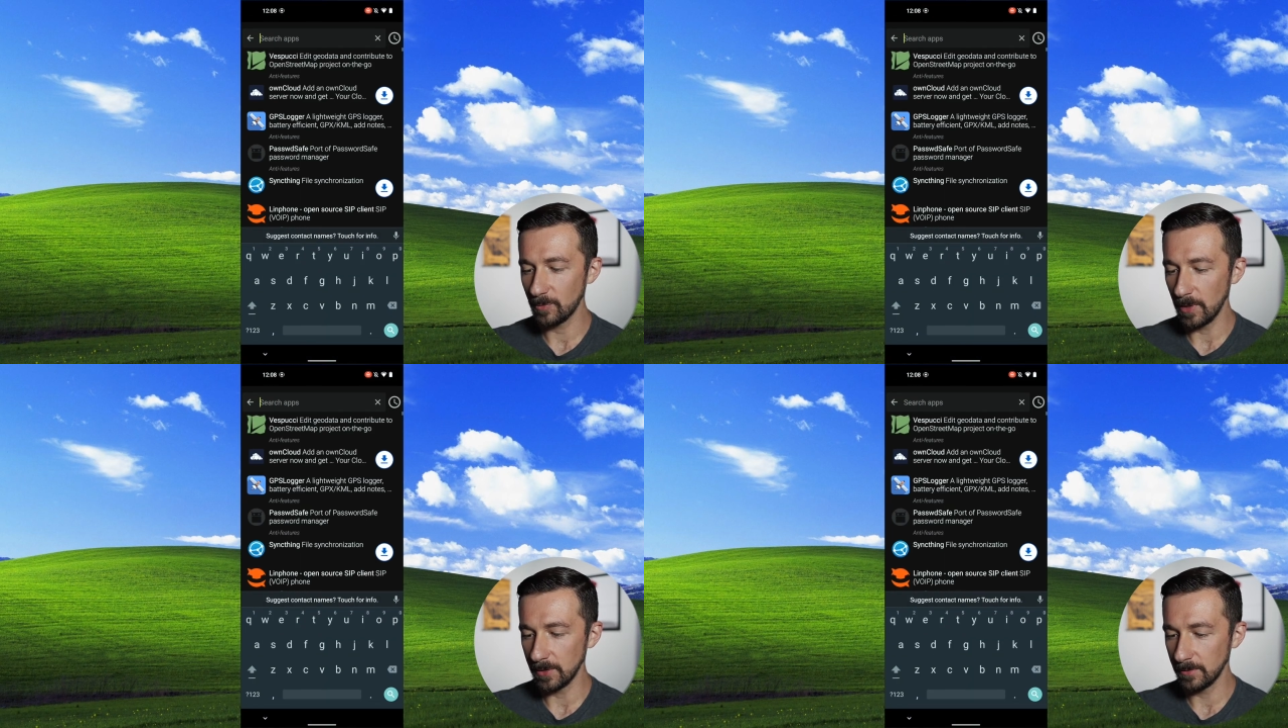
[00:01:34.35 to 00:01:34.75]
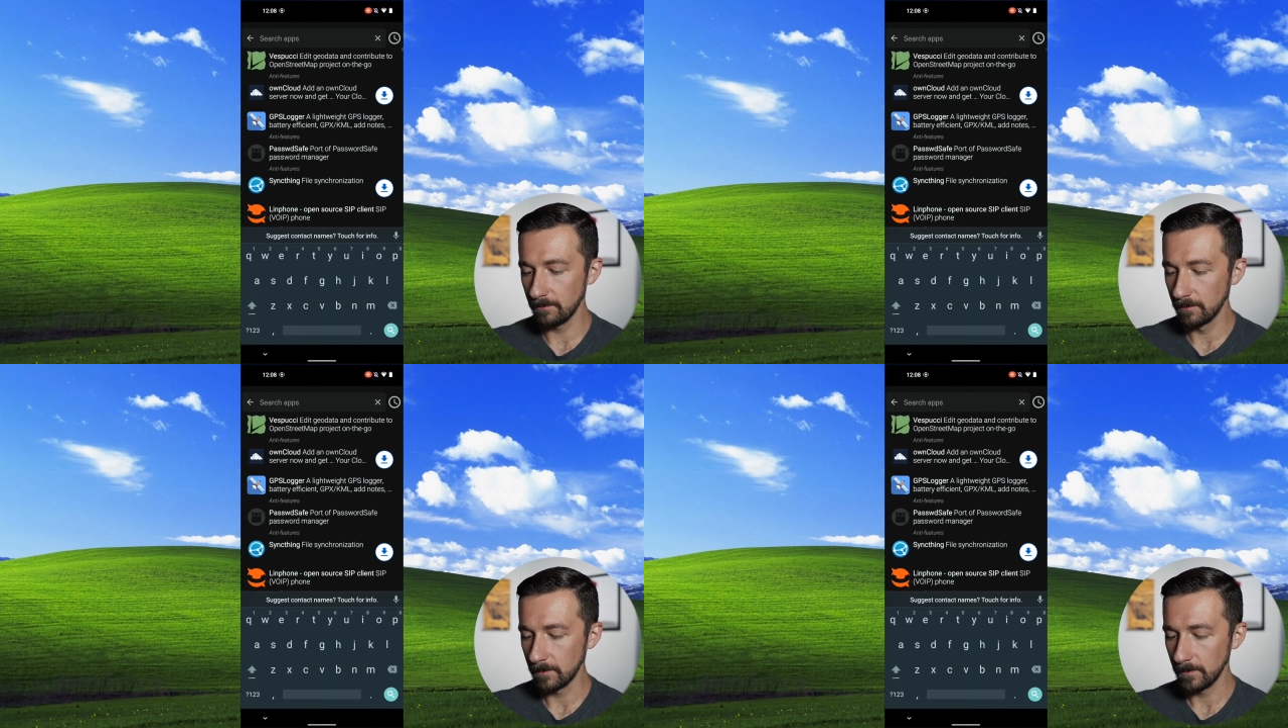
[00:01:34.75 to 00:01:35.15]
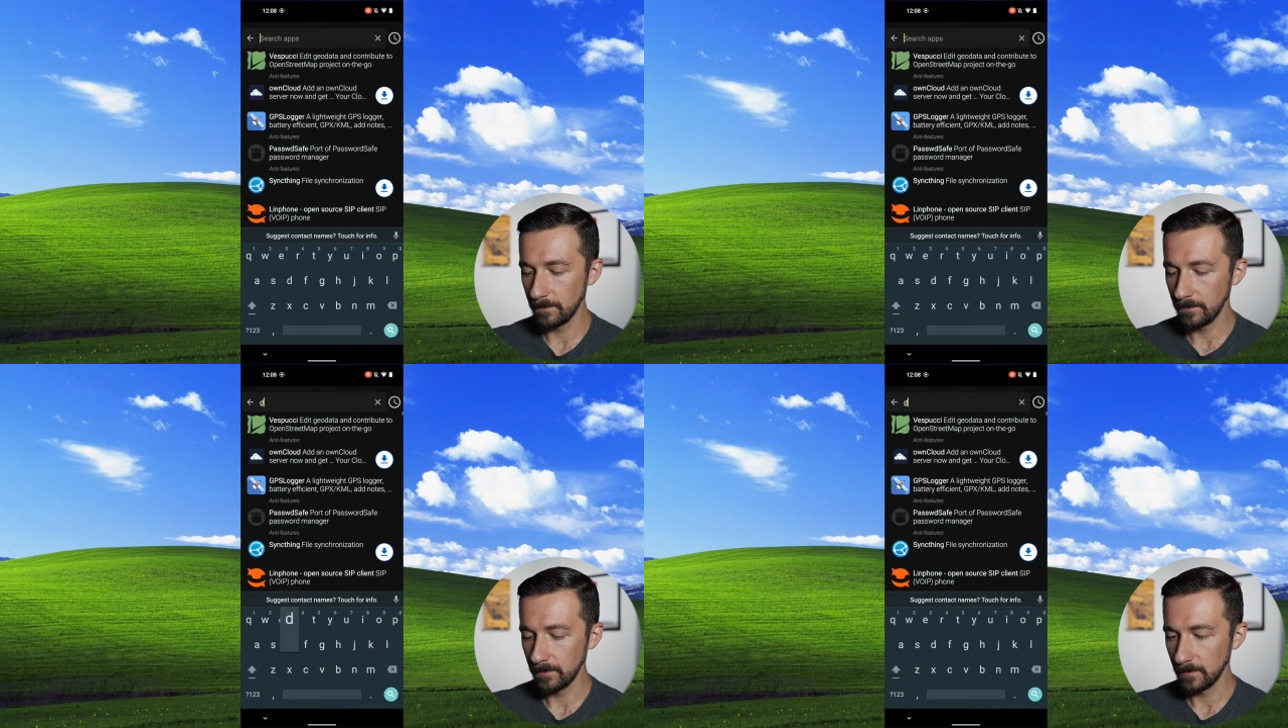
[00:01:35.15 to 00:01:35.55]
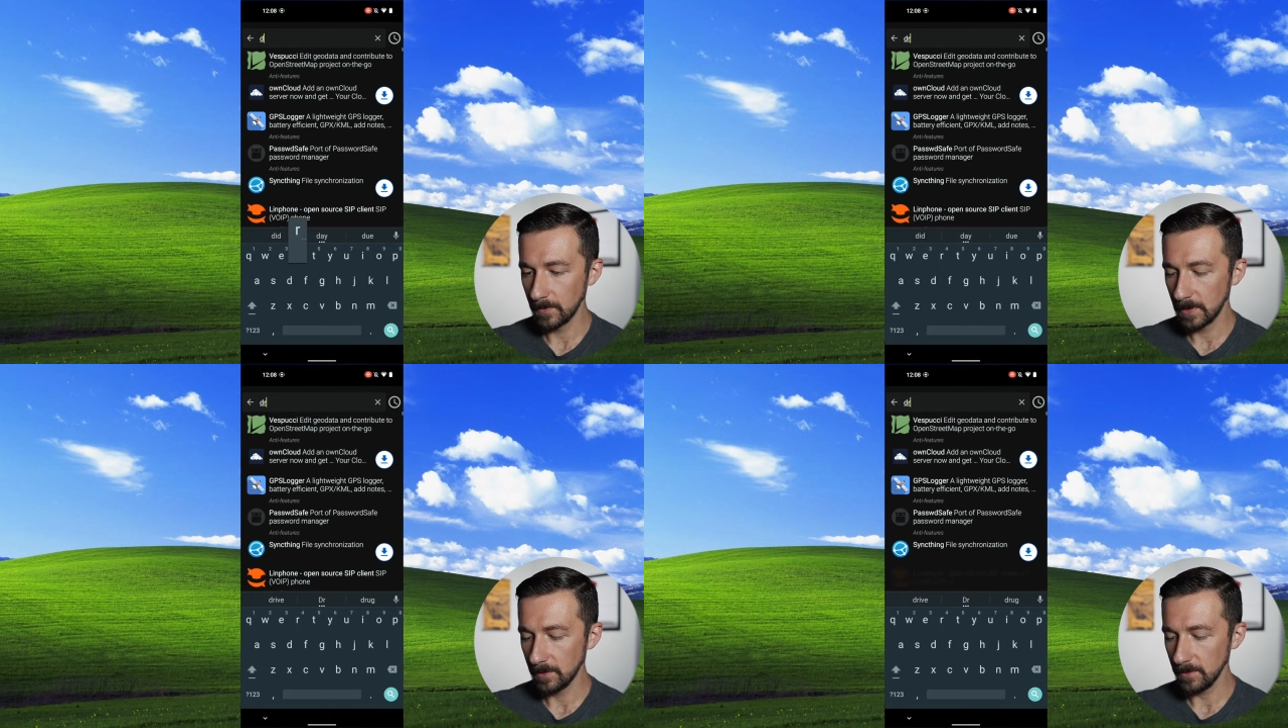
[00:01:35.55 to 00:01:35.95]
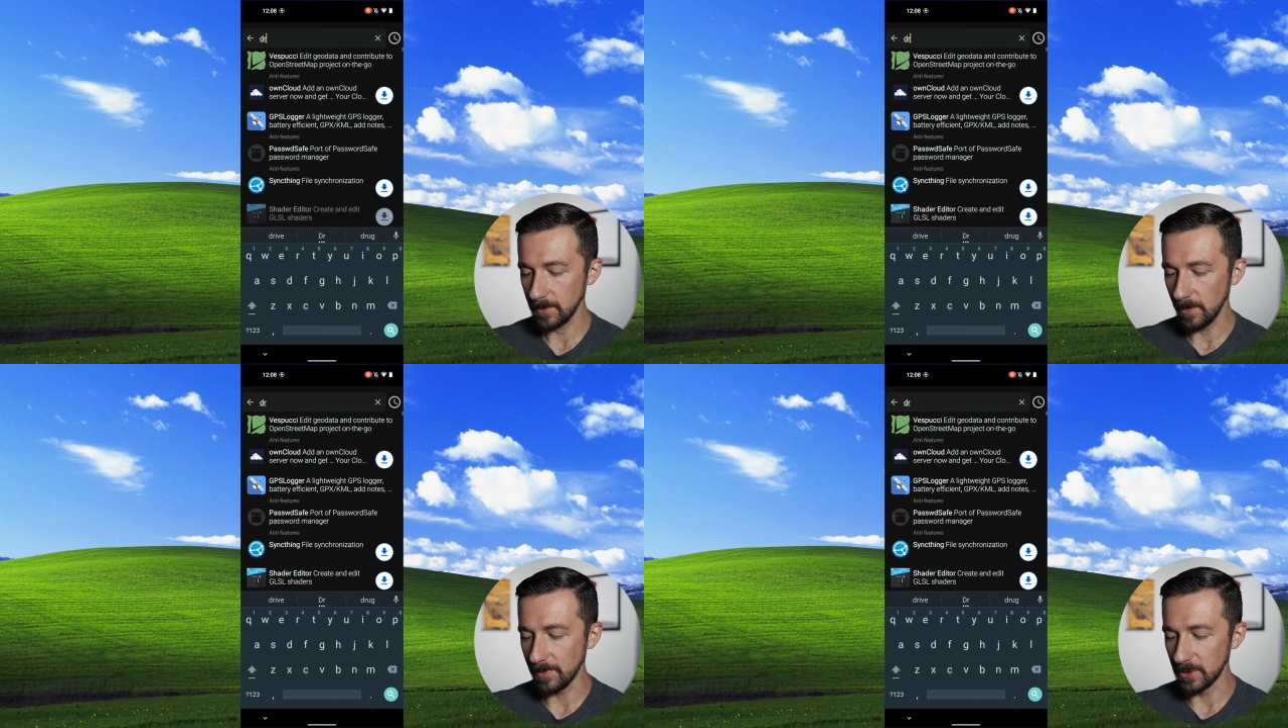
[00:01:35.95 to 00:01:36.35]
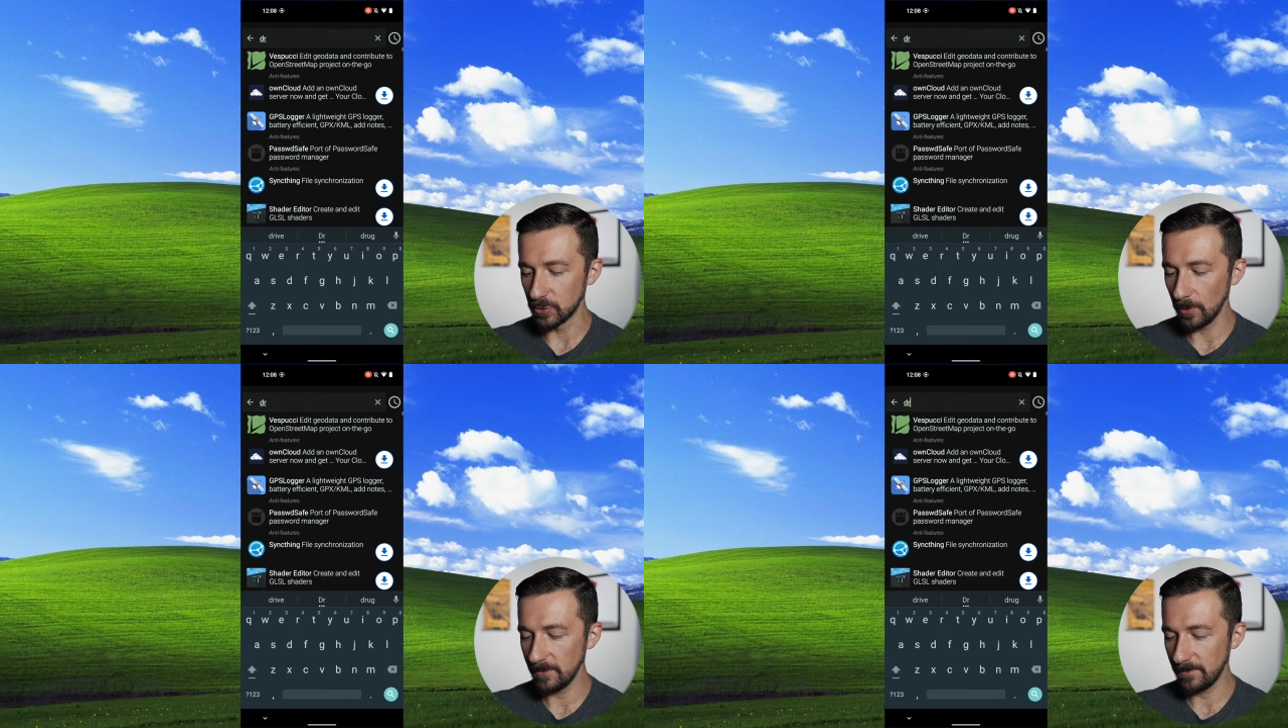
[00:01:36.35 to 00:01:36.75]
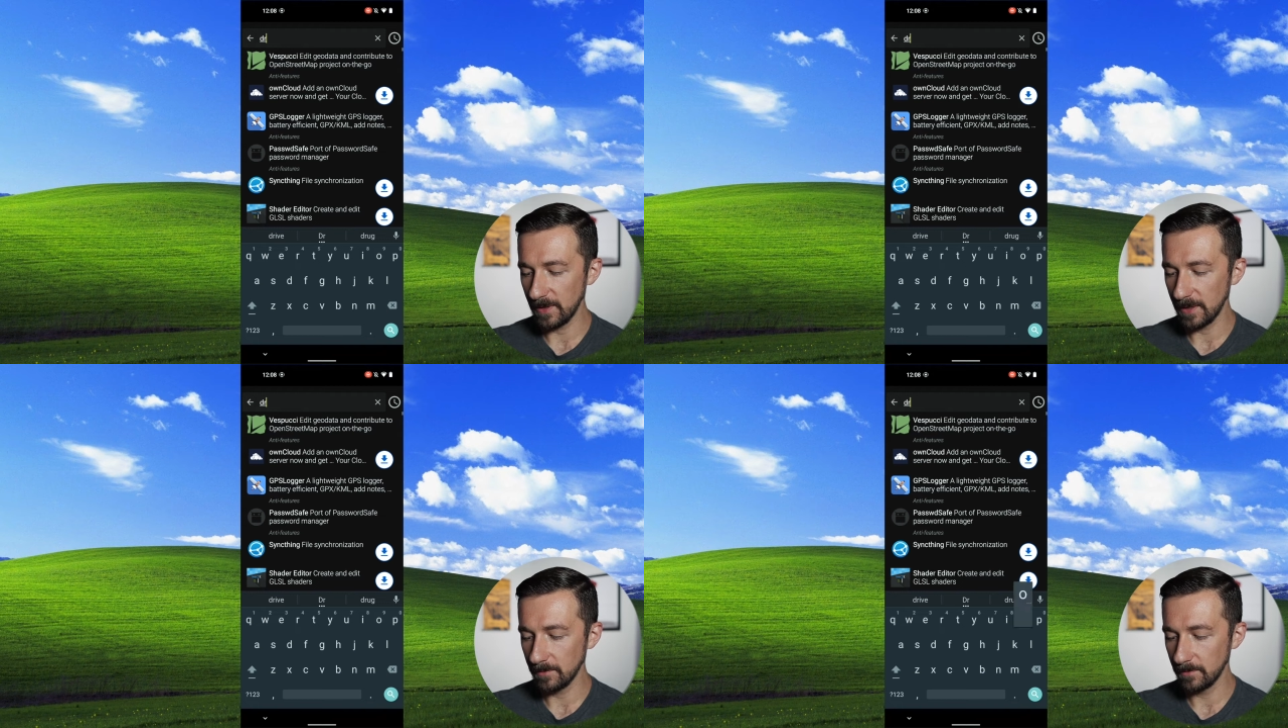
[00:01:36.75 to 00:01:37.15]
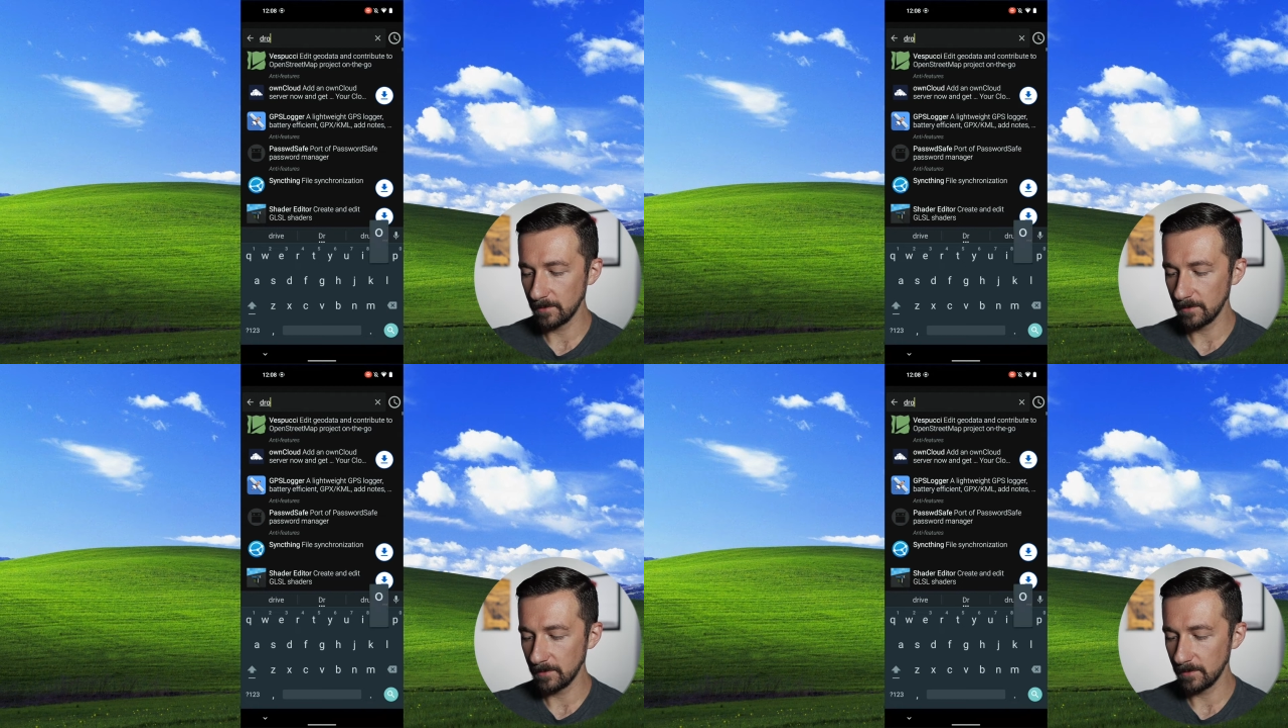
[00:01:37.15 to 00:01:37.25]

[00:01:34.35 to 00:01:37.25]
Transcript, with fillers: button, type in Droidify,